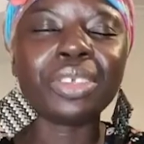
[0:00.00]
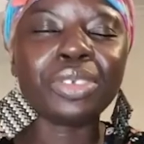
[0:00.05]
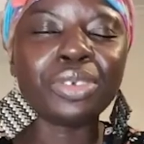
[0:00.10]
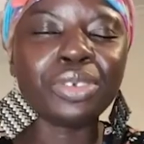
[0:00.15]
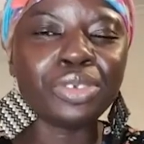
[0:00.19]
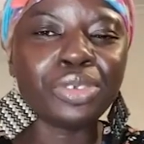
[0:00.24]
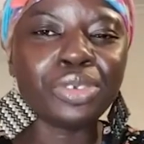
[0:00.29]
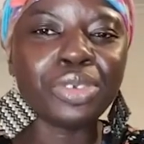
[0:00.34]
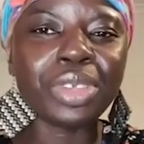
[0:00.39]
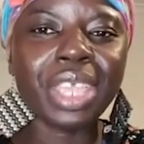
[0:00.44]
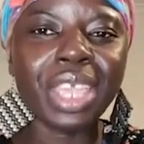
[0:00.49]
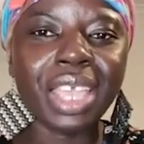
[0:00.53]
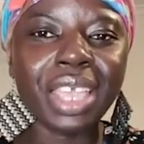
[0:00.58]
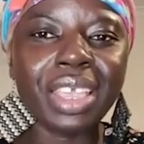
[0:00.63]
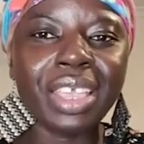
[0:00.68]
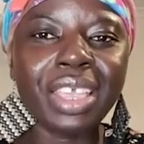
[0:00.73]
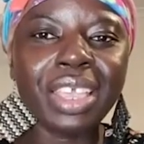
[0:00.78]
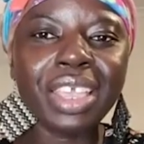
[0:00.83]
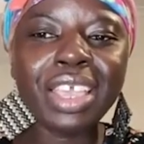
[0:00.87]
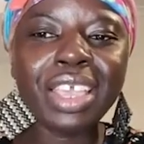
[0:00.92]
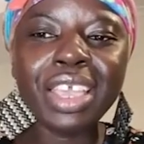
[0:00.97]
that you
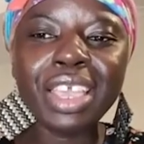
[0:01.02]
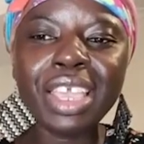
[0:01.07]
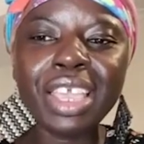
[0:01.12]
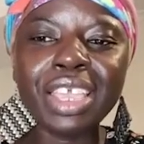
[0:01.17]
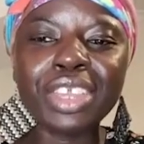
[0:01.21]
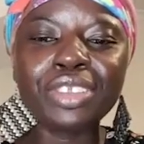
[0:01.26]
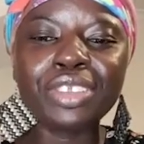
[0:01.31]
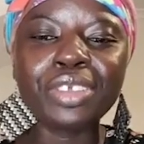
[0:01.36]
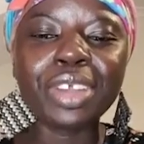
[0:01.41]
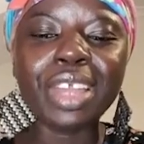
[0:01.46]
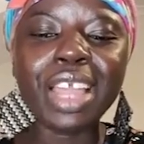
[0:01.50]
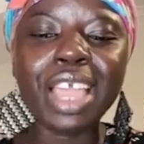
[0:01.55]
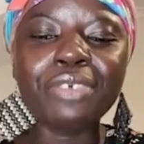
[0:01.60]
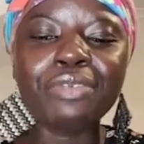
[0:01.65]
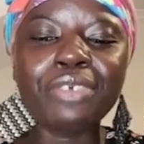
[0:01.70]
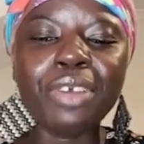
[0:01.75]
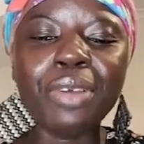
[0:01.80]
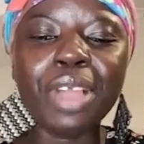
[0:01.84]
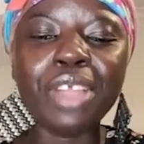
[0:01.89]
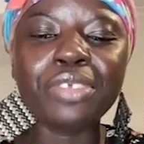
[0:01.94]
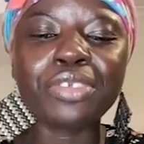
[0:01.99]
get in your
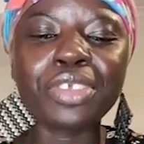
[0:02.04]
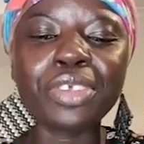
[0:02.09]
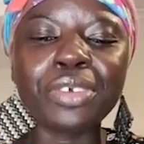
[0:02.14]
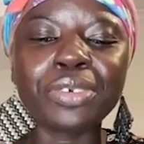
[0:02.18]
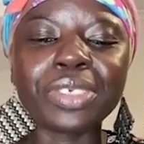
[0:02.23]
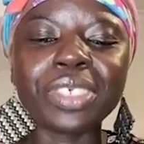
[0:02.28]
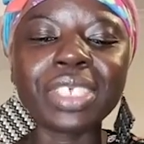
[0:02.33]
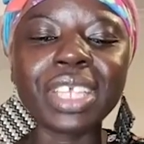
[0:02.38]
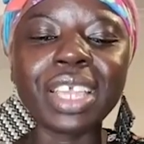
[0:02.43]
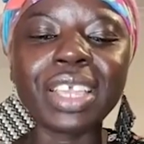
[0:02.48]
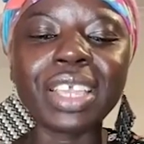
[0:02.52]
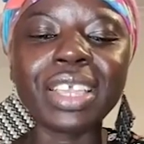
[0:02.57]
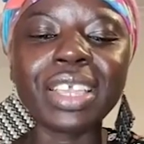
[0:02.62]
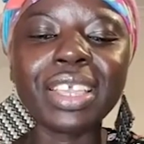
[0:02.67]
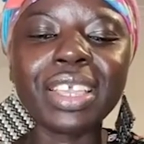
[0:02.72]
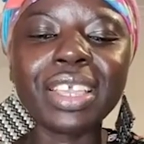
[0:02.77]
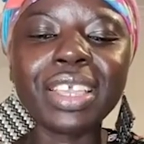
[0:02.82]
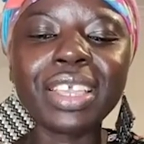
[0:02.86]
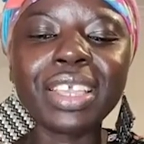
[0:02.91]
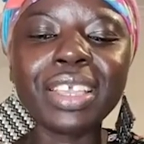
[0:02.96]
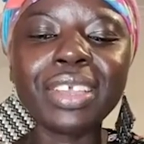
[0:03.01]
life or why you say
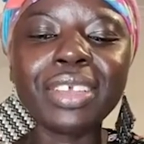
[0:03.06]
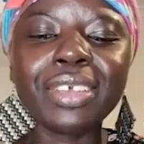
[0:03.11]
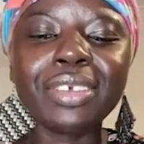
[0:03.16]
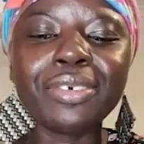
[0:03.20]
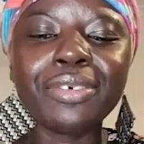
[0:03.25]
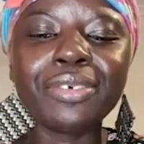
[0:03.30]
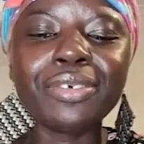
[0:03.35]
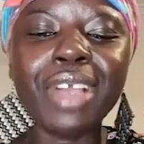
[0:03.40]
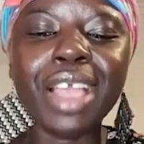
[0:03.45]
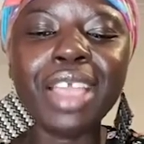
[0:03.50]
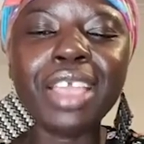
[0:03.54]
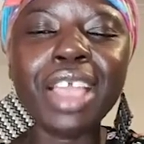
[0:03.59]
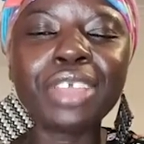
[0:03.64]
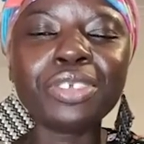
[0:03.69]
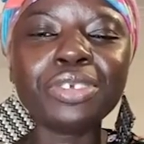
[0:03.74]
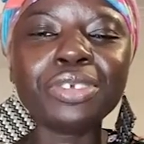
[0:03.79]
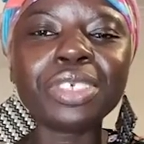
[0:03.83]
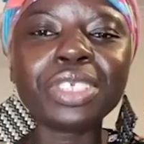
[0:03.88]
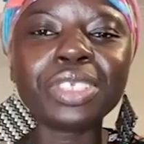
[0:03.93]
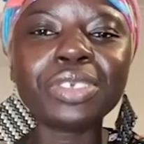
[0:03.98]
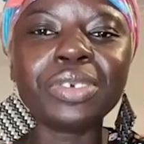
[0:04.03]
why are
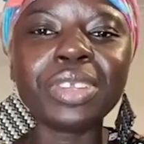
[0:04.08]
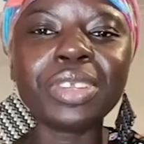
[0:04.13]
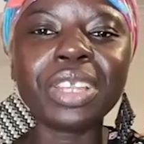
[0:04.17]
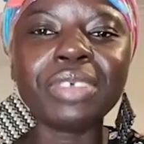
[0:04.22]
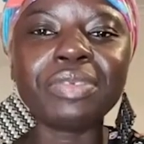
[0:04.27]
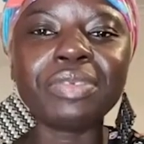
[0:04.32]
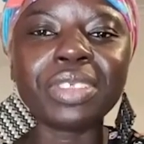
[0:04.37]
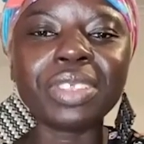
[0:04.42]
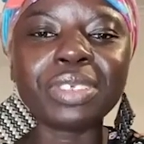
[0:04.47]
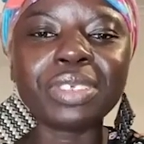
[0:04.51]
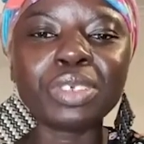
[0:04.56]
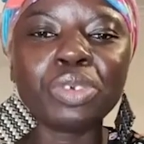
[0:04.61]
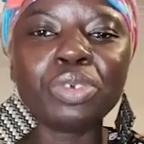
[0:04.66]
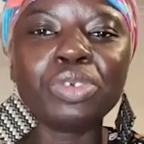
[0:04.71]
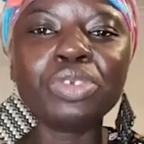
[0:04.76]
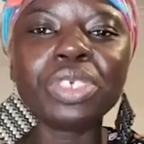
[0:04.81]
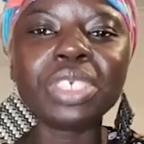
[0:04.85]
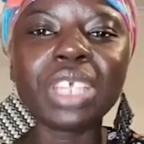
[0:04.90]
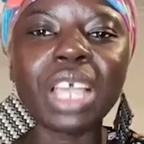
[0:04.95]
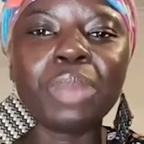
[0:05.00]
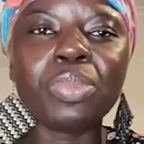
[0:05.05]
you still living?
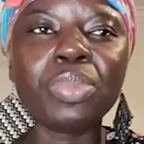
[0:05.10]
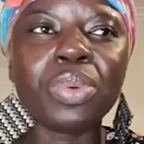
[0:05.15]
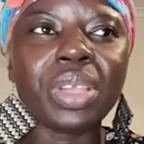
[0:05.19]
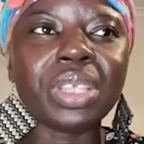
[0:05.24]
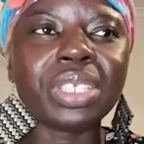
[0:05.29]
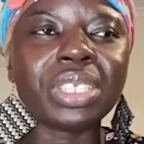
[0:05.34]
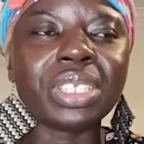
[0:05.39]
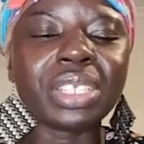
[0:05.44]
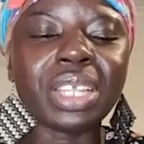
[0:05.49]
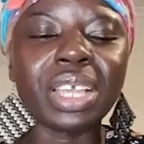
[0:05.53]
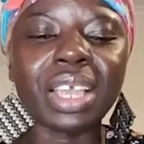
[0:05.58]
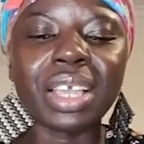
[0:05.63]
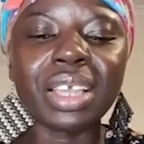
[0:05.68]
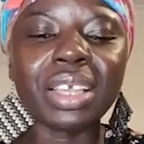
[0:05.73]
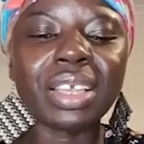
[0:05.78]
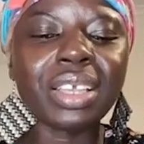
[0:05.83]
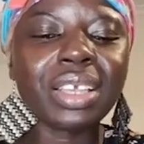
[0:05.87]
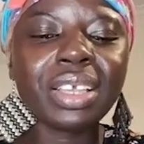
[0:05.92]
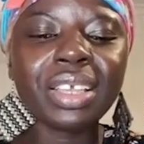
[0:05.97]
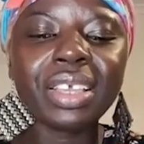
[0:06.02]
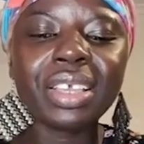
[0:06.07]
So do that point na
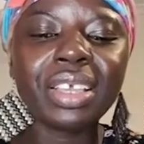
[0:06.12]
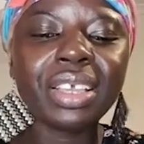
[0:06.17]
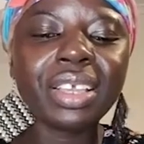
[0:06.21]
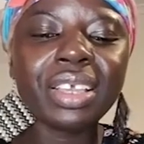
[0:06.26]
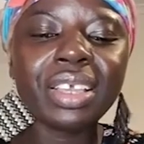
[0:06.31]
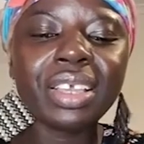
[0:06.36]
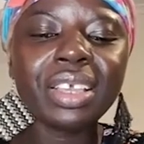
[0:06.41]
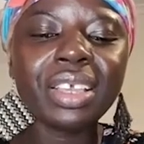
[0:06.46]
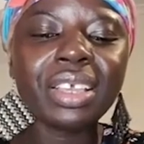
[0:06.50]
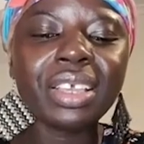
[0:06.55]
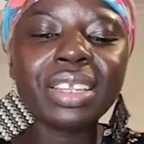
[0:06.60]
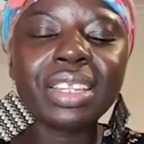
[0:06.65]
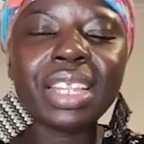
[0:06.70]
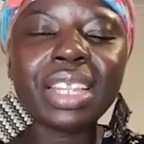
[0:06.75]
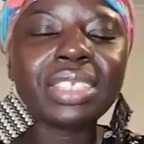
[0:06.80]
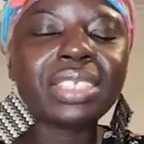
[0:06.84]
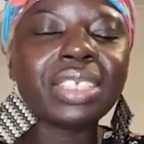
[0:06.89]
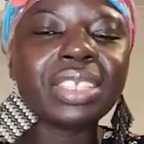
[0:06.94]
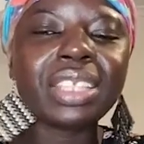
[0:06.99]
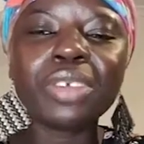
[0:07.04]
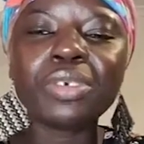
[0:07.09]

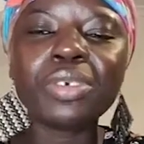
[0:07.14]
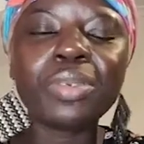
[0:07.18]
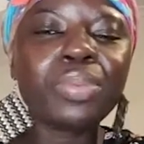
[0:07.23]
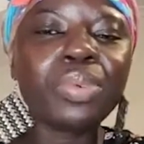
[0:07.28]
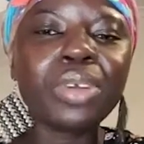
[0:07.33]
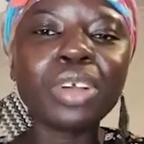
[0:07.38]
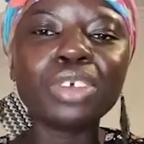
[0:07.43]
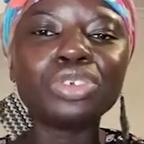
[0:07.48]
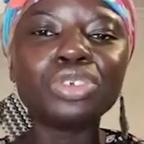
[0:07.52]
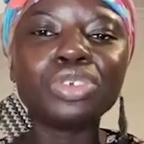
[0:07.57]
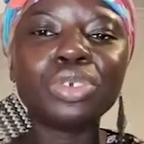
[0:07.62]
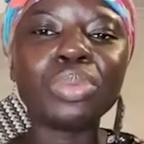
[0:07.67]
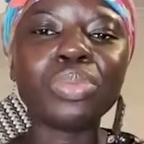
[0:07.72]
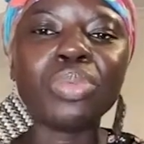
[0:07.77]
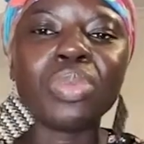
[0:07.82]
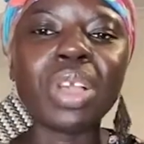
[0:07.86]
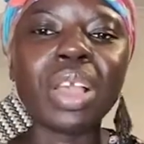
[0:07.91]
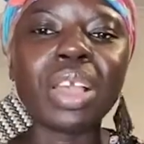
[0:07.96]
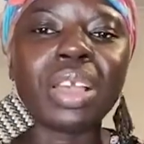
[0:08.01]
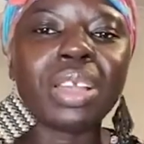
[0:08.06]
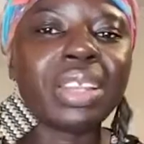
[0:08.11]
nothing yankopon so
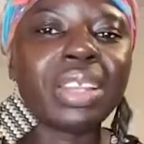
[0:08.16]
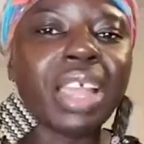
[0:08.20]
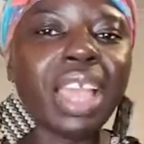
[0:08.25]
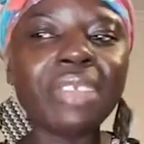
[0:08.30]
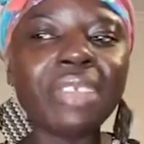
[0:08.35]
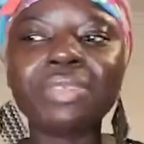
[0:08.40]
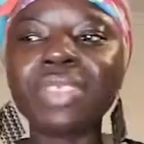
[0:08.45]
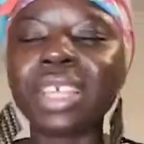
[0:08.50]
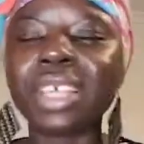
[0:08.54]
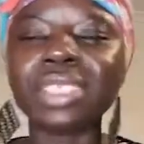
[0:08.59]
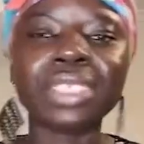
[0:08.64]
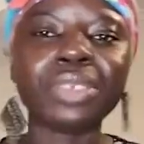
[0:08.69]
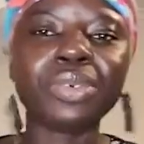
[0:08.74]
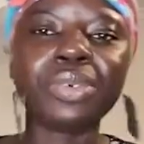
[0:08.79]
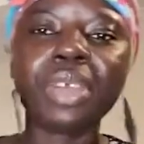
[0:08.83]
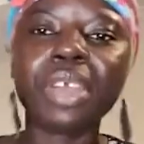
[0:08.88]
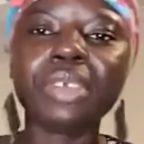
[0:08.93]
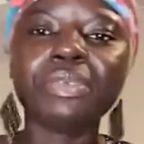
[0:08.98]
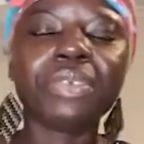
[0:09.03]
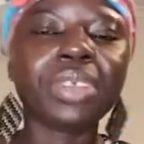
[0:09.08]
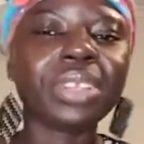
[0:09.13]
more life doesn't
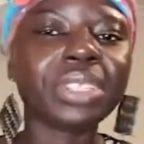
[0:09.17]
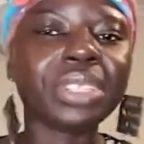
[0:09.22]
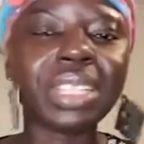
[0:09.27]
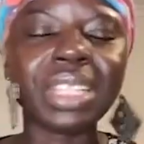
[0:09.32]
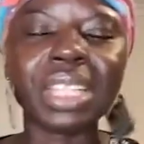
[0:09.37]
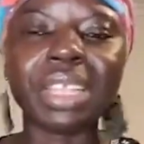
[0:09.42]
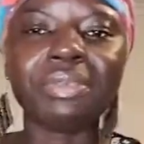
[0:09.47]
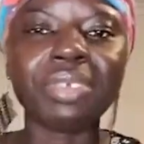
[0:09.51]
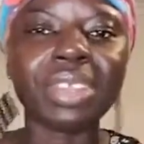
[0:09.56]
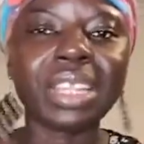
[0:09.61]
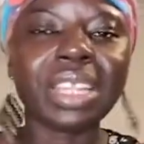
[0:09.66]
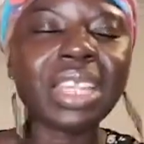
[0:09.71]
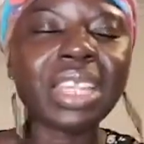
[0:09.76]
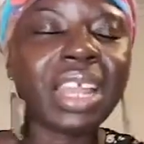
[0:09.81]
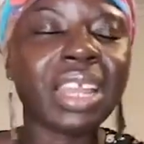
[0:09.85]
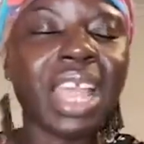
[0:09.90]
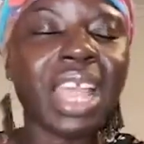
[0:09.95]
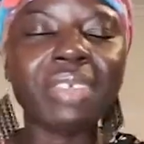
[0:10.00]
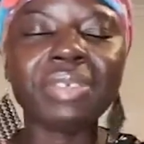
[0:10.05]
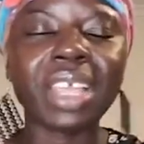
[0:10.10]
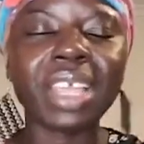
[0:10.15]
worth it living.
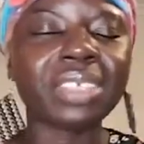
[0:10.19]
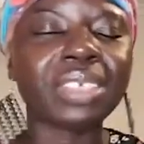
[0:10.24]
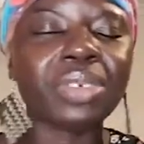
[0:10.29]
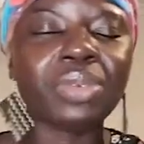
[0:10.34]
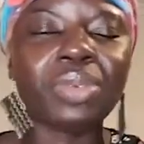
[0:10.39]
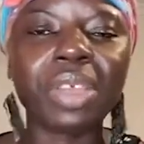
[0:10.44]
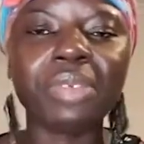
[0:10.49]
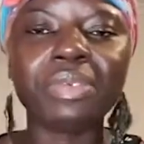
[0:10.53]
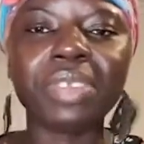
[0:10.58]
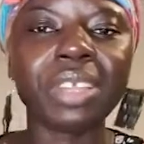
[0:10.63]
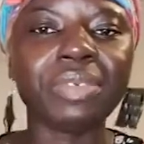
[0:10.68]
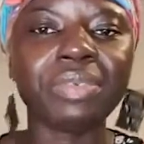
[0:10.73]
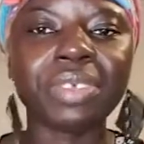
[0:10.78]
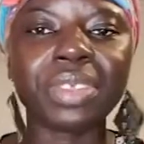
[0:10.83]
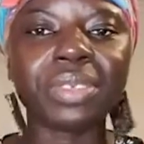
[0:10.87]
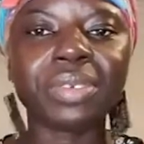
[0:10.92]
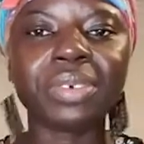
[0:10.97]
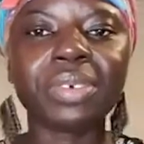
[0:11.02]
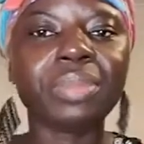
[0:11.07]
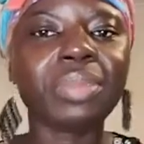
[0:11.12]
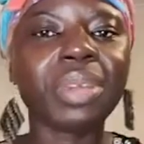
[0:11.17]
That life doesn't worth
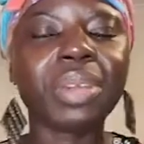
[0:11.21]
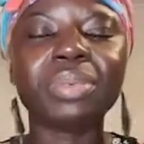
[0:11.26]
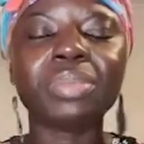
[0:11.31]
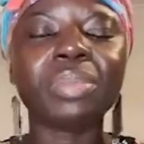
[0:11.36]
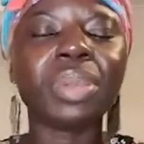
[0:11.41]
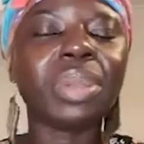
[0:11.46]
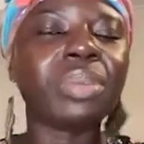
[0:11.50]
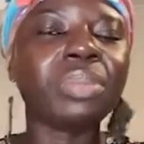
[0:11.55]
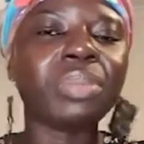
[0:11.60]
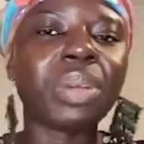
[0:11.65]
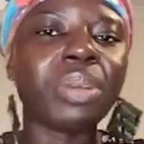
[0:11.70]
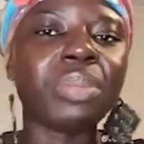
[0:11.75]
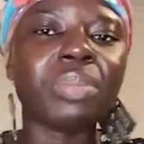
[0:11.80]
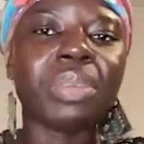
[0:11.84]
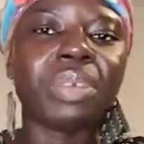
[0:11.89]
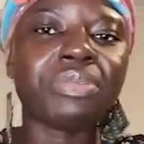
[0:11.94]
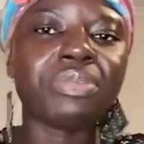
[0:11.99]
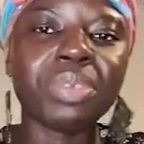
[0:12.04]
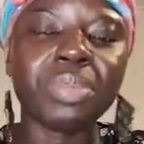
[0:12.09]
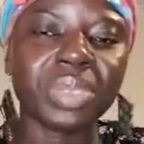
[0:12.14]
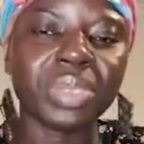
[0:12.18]
living.
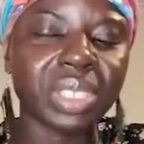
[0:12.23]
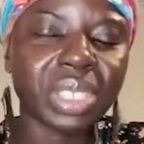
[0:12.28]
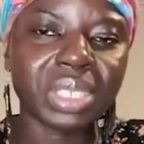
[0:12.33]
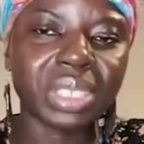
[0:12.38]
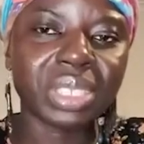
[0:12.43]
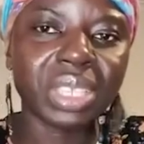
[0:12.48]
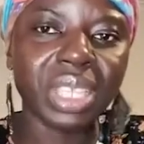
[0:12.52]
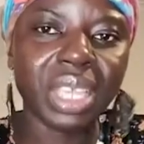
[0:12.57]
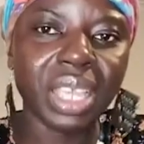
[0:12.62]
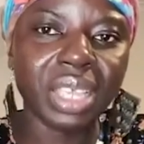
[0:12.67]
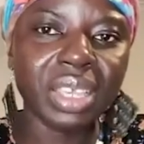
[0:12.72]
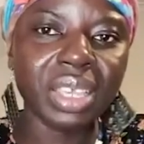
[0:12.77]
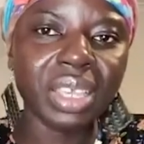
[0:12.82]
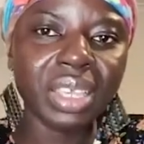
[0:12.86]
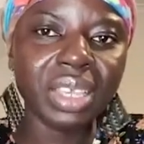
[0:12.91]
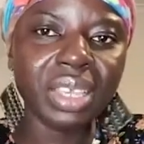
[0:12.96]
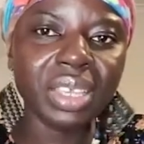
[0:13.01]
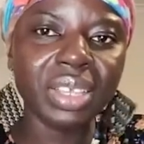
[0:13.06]
Obe free mo say here.